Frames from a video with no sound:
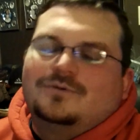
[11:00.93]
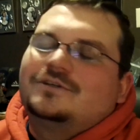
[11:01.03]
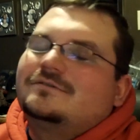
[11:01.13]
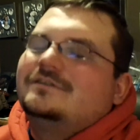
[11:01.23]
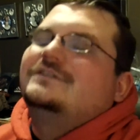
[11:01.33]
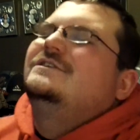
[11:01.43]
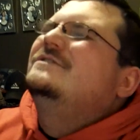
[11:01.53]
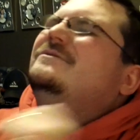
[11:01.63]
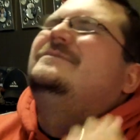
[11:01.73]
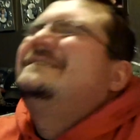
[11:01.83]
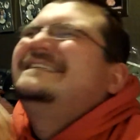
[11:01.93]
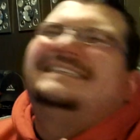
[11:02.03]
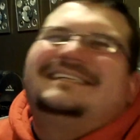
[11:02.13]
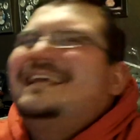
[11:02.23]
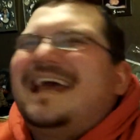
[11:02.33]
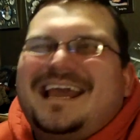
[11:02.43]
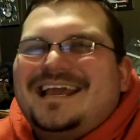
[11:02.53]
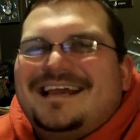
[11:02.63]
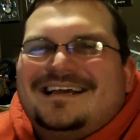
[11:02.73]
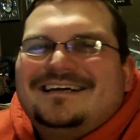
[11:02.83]
Sorcerer to 2,
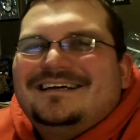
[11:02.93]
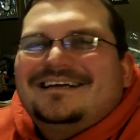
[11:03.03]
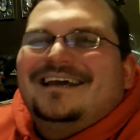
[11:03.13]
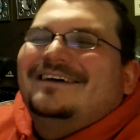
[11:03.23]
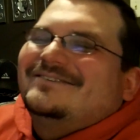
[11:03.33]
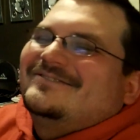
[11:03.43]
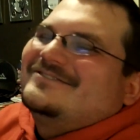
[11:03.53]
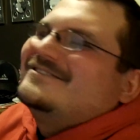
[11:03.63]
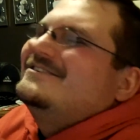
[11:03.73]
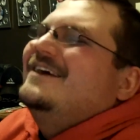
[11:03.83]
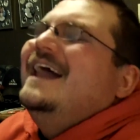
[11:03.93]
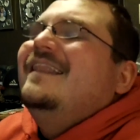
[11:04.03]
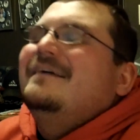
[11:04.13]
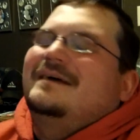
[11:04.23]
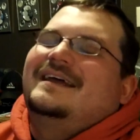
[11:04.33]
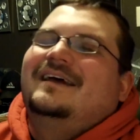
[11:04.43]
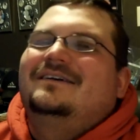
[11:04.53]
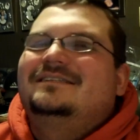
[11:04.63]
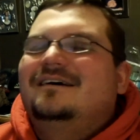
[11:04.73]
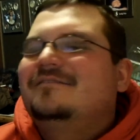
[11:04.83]
yay! Chaos Sorcerer to 2. I like my
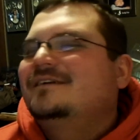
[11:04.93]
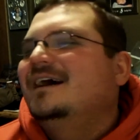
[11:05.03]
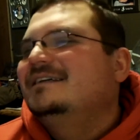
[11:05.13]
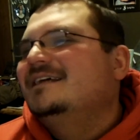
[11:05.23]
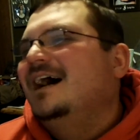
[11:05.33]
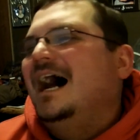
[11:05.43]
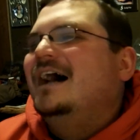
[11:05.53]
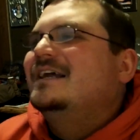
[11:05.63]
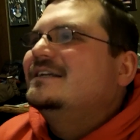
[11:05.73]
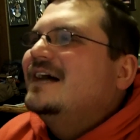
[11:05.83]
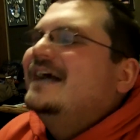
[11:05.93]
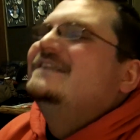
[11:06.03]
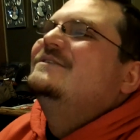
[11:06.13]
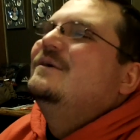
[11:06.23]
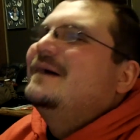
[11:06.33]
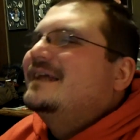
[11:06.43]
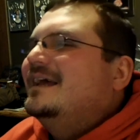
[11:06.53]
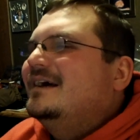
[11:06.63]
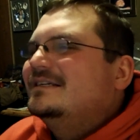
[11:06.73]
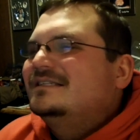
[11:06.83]
Chaos stuff, guys. I enjoy my
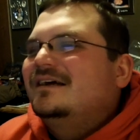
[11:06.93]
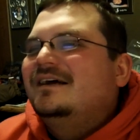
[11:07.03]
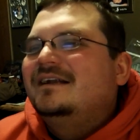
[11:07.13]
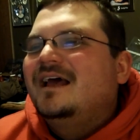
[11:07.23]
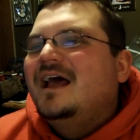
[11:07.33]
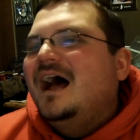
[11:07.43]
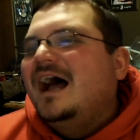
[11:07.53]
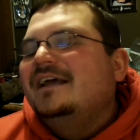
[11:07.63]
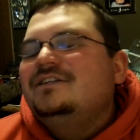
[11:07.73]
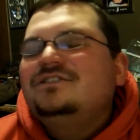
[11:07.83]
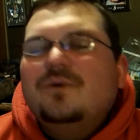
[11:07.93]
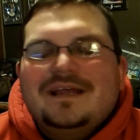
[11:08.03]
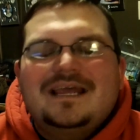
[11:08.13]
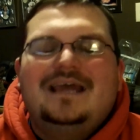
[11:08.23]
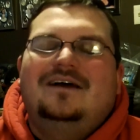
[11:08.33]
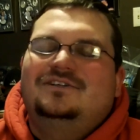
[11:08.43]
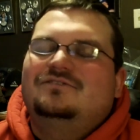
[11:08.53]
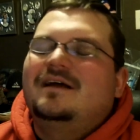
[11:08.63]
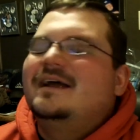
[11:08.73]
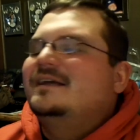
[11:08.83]
Chaos Stun. I enjoy Chaos
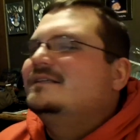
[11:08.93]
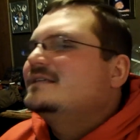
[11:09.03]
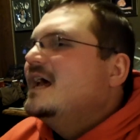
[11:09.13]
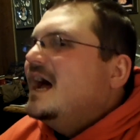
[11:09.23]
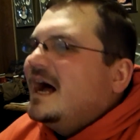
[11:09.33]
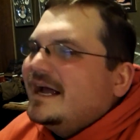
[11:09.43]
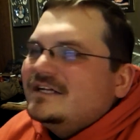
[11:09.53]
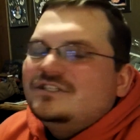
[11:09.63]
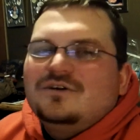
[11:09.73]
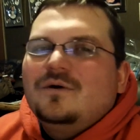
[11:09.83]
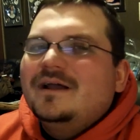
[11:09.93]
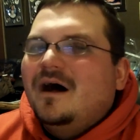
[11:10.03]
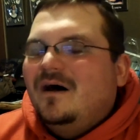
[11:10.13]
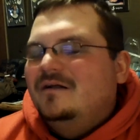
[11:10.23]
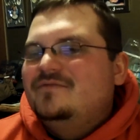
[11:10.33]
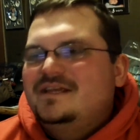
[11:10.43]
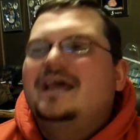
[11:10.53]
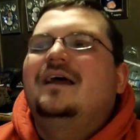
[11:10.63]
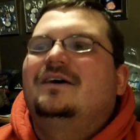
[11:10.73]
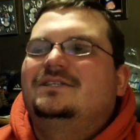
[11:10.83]
Dragons. I enjoy all of the
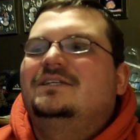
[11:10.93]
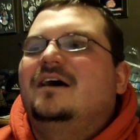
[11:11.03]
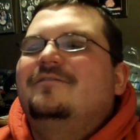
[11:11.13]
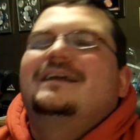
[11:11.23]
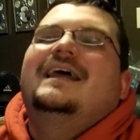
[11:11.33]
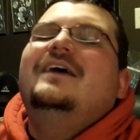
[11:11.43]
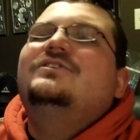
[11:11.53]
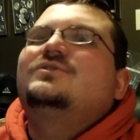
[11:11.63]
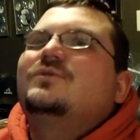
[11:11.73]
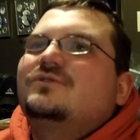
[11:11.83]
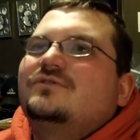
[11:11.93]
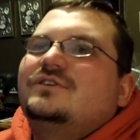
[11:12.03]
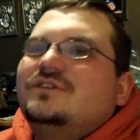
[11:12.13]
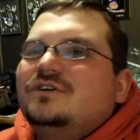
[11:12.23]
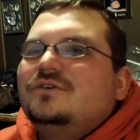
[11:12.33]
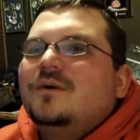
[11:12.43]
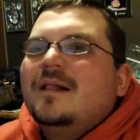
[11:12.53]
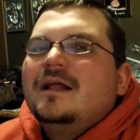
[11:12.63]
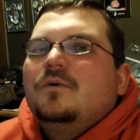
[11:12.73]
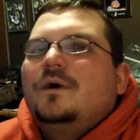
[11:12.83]
Chaos stuff. And Chaos Sorcerer to 2,
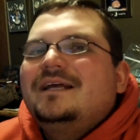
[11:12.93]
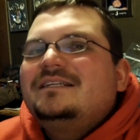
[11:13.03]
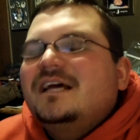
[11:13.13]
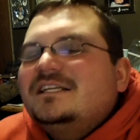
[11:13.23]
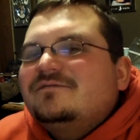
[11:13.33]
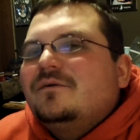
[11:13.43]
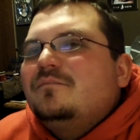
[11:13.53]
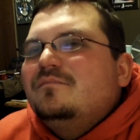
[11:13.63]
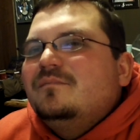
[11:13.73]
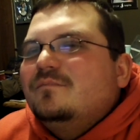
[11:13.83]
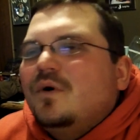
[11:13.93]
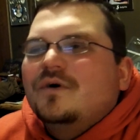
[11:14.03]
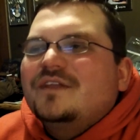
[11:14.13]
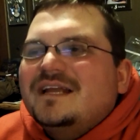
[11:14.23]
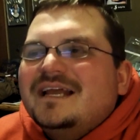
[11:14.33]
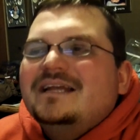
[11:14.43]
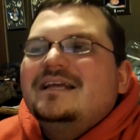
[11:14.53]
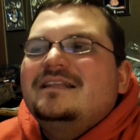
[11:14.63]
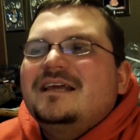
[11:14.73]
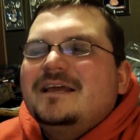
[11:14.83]
what it does for more than
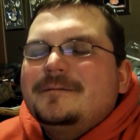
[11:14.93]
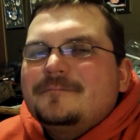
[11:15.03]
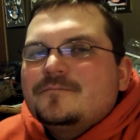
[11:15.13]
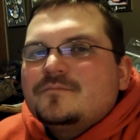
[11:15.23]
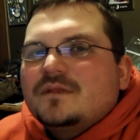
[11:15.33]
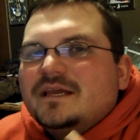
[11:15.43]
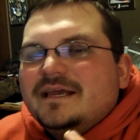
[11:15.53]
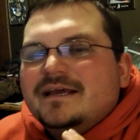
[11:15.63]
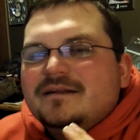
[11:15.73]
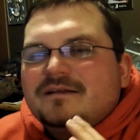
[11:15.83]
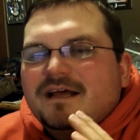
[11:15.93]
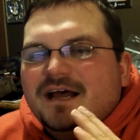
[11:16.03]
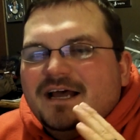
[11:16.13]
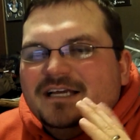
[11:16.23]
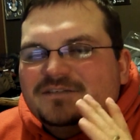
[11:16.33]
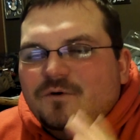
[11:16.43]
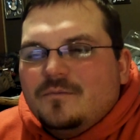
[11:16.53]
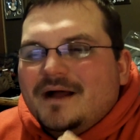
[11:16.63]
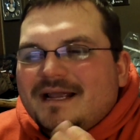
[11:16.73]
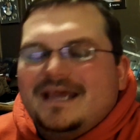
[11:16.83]
anything is
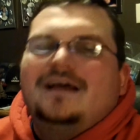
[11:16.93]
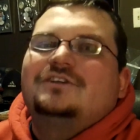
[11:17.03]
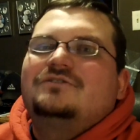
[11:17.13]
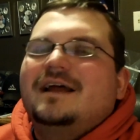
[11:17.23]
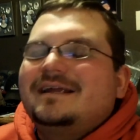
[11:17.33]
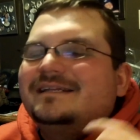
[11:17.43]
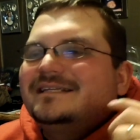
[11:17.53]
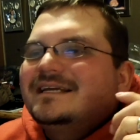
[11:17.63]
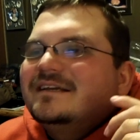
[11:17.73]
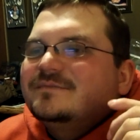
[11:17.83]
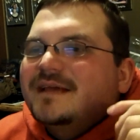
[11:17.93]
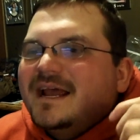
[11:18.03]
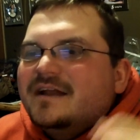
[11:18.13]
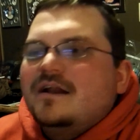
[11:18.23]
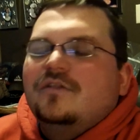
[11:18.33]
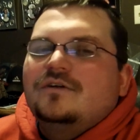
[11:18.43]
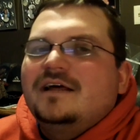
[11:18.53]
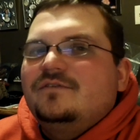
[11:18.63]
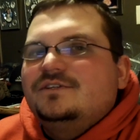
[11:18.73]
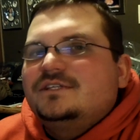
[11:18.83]
for my Chaos Dragons, it gives me another
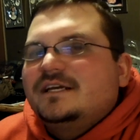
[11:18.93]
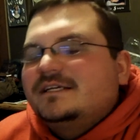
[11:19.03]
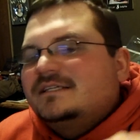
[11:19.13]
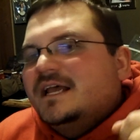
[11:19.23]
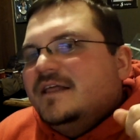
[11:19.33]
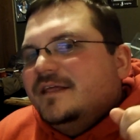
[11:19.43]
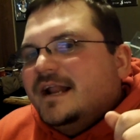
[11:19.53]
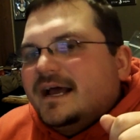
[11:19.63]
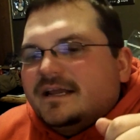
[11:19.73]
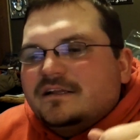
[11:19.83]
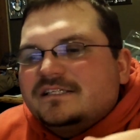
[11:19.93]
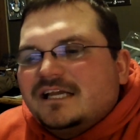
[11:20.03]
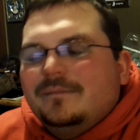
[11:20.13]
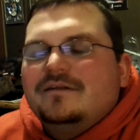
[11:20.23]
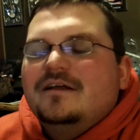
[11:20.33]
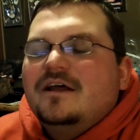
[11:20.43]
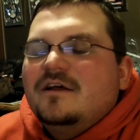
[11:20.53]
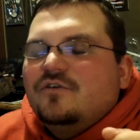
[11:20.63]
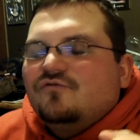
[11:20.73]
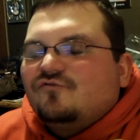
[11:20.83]
level 6 that I can summon
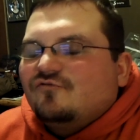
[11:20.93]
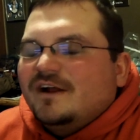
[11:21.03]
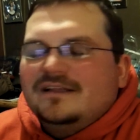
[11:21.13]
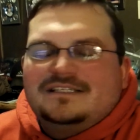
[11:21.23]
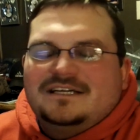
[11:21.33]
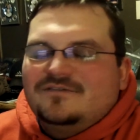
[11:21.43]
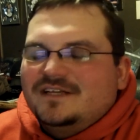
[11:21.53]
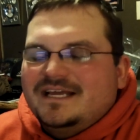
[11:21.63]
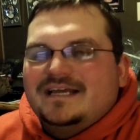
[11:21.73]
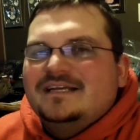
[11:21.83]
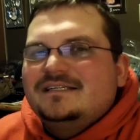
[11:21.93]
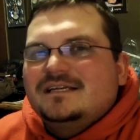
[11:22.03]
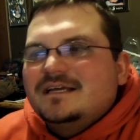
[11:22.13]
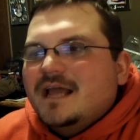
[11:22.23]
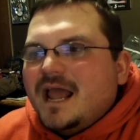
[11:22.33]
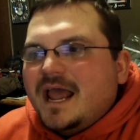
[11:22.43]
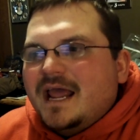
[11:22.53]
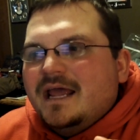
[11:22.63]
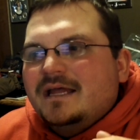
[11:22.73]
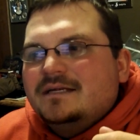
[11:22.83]
relatively easily
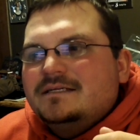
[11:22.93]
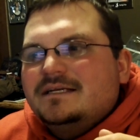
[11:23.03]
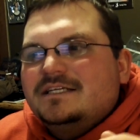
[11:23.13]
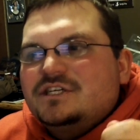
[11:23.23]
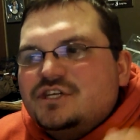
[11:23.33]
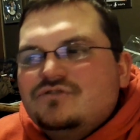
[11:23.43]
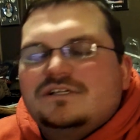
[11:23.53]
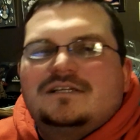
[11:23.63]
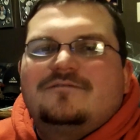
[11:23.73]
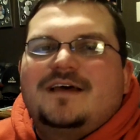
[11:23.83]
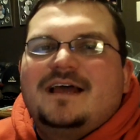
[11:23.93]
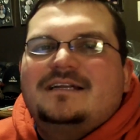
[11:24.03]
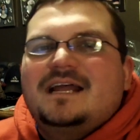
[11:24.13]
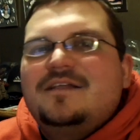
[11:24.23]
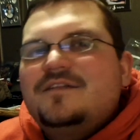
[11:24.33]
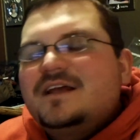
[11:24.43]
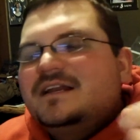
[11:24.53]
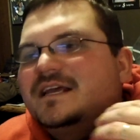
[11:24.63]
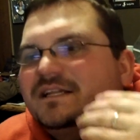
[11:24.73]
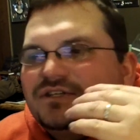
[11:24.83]
and get to use its effect, and
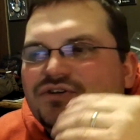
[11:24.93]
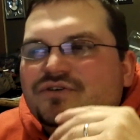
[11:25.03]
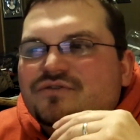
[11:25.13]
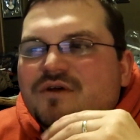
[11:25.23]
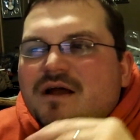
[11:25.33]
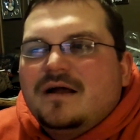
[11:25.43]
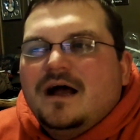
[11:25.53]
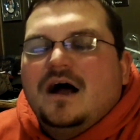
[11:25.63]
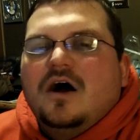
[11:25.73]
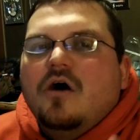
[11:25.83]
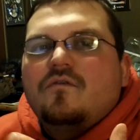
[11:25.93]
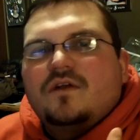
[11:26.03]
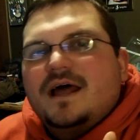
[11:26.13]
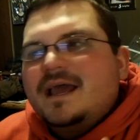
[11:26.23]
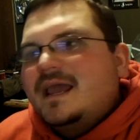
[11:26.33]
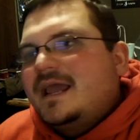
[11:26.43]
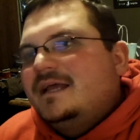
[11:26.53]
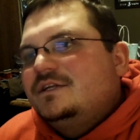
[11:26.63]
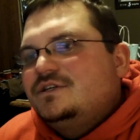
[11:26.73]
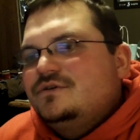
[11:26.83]
then get to overlay
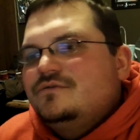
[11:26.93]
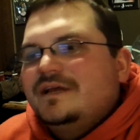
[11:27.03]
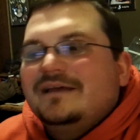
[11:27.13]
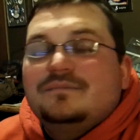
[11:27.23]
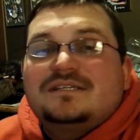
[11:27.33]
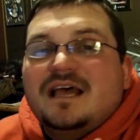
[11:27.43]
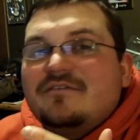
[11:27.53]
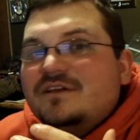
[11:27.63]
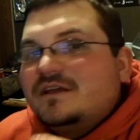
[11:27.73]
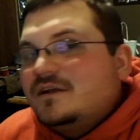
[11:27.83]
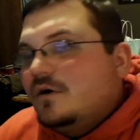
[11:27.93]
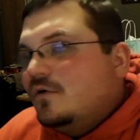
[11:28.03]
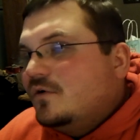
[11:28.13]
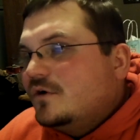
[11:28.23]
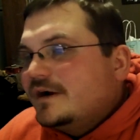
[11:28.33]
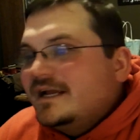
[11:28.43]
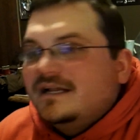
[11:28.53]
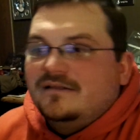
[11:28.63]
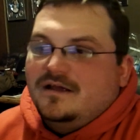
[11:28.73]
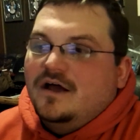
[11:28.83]
into M7 or
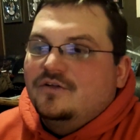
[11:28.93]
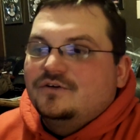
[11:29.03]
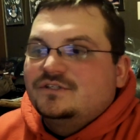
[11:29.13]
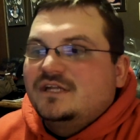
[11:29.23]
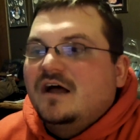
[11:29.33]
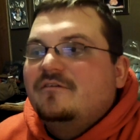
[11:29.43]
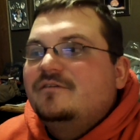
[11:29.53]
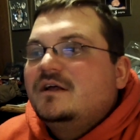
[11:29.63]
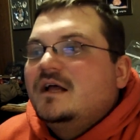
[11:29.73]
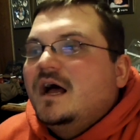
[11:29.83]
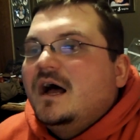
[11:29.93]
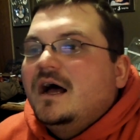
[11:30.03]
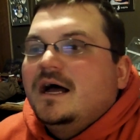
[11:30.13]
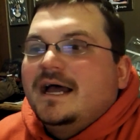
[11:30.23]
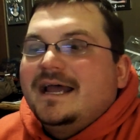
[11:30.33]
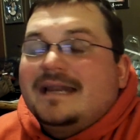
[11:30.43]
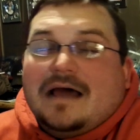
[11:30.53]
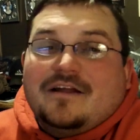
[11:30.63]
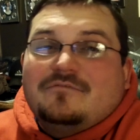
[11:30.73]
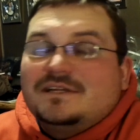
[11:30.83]
any of the other stuff. And
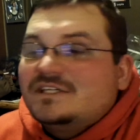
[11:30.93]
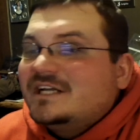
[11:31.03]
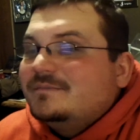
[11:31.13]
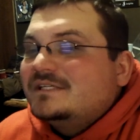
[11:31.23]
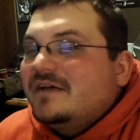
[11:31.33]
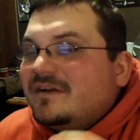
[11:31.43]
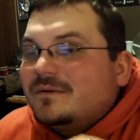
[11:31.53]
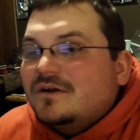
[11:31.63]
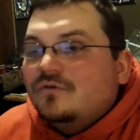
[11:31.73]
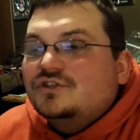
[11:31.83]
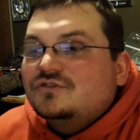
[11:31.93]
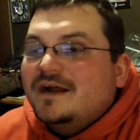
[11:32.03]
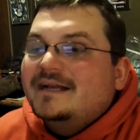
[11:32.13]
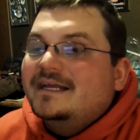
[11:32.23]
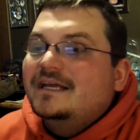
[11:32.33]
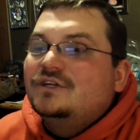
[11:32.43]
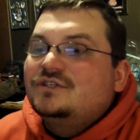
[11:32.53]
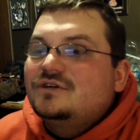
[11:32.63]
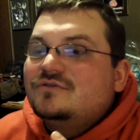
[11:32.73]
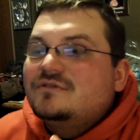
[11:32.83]
now that I've mentioned M7, I'm going to go straight
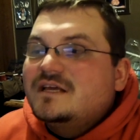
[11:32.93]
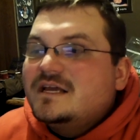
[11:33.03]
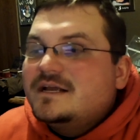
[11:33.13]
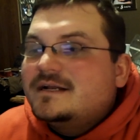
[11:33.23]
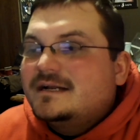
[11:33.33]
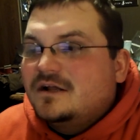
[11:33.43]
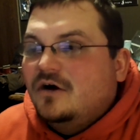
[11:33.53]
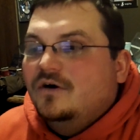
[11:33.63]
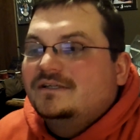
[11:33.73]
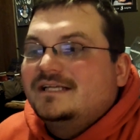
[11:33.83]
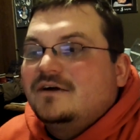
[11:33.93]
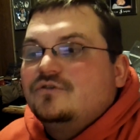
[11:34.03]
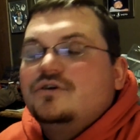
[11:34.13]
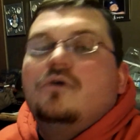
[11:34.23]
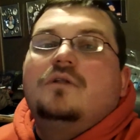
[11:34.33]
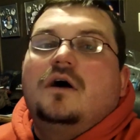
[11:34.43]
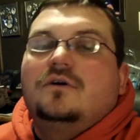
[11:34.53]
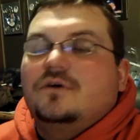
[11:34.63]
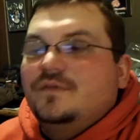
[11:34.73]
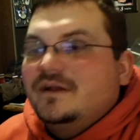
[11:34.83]
into the cards that are no
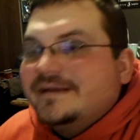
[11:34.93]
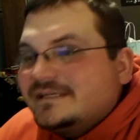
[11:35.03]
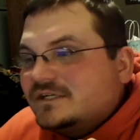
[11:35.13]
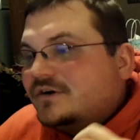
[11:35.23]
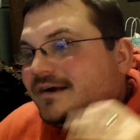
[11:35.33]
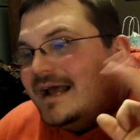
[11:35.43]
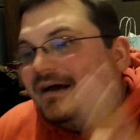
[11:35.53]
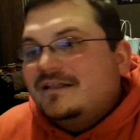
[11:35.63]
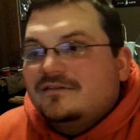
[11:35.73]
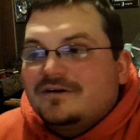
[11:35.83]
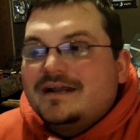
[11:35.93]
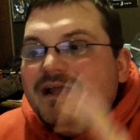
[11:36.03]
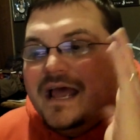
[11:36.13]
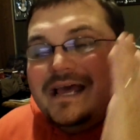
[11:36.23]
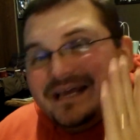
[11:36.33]
longer on the list and are now at 3.